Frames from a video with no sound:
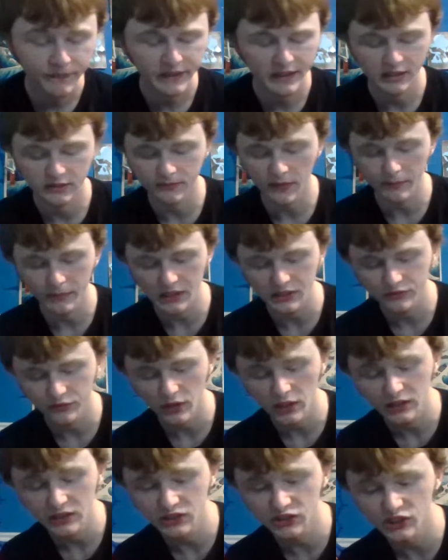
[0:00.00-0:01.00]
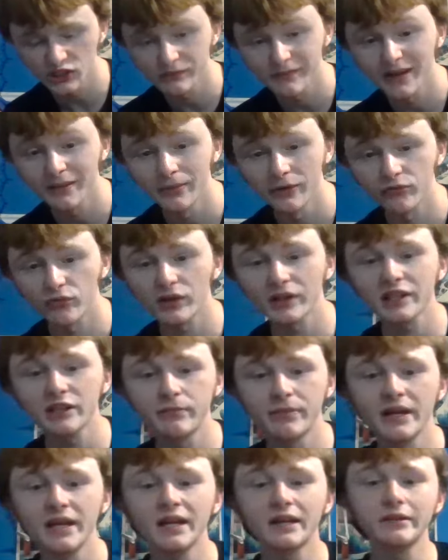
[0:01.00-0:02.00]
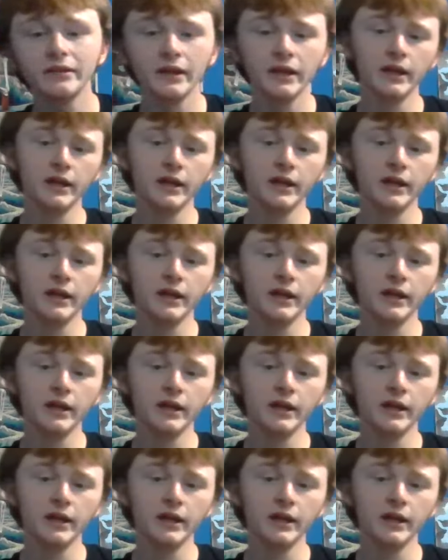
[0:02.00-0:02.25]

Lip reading: He's my best friend. He's just me, but really big.